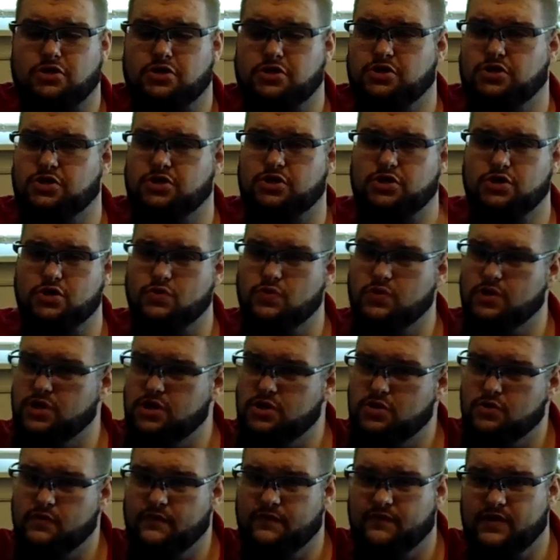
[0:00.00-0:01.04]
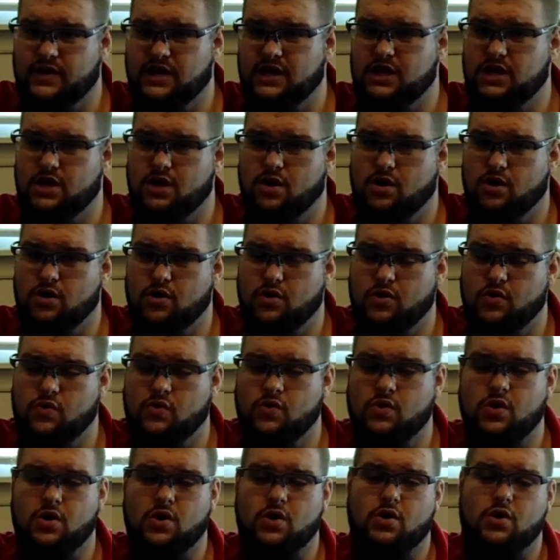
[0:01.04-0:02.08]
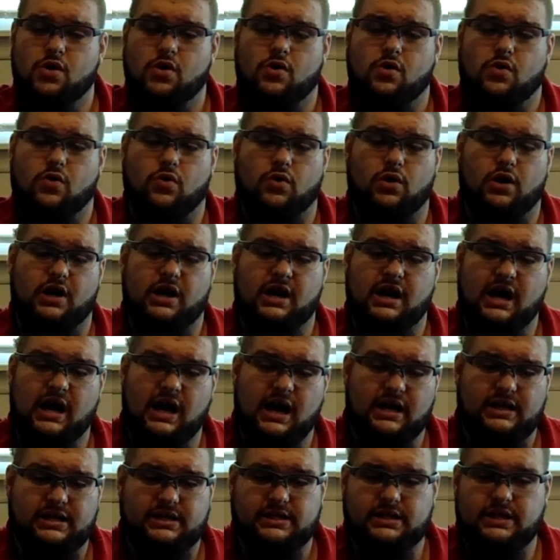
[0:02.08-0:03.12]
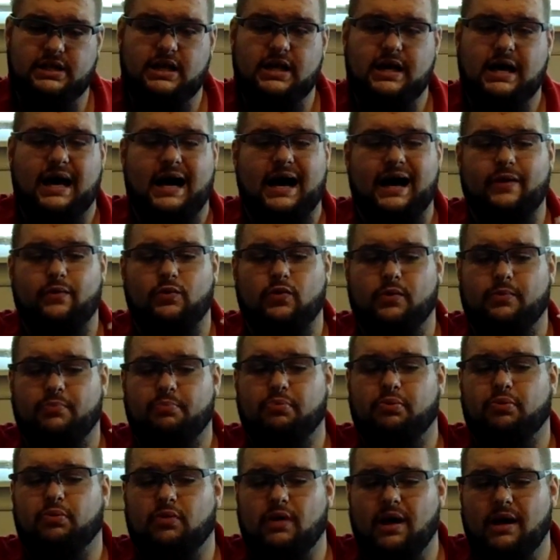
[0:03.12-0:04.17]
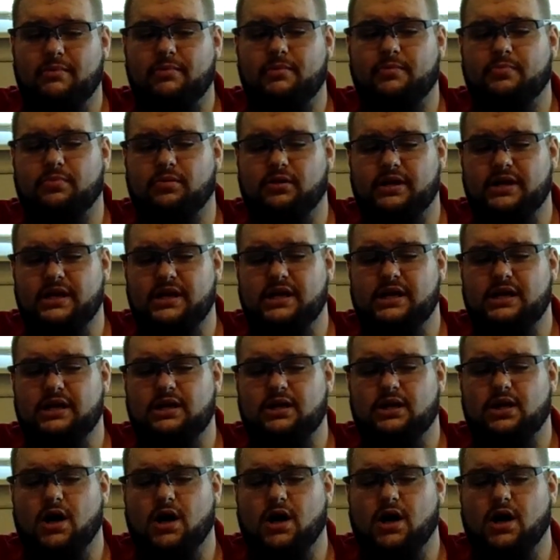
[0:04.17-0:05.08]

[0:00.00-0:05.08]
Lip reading: to do a new video or not, I will probably